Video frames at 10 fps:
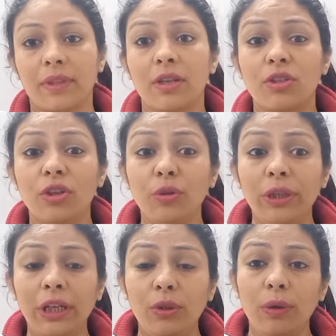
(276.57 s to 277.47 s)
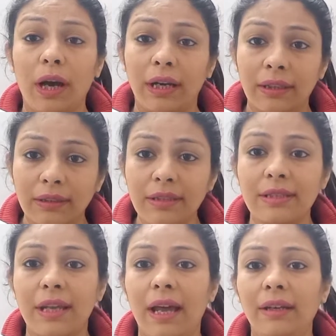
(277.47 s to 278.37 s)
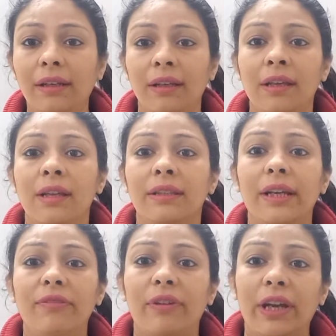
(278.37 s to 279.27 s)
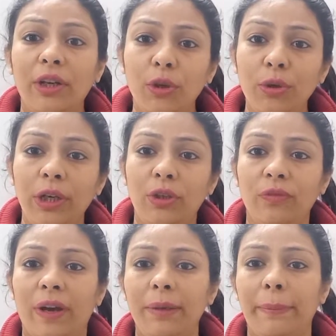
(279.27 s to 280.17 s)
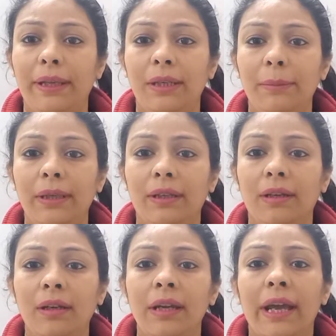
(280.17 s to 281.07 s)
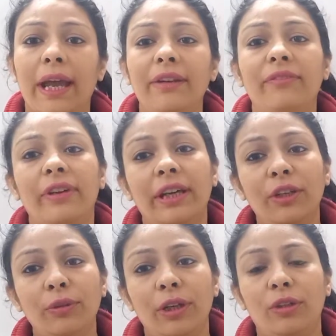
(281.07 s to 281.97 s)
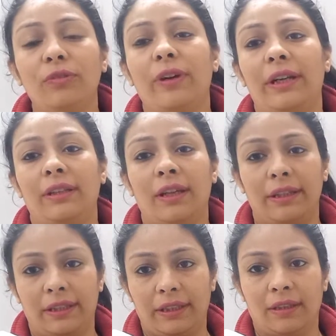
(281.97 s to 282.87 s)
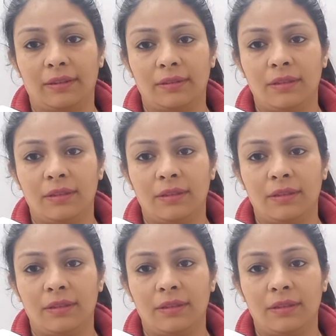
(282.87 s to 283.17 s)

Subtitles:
So you need to understand that where do you need to find perimeter and where you need to find the area.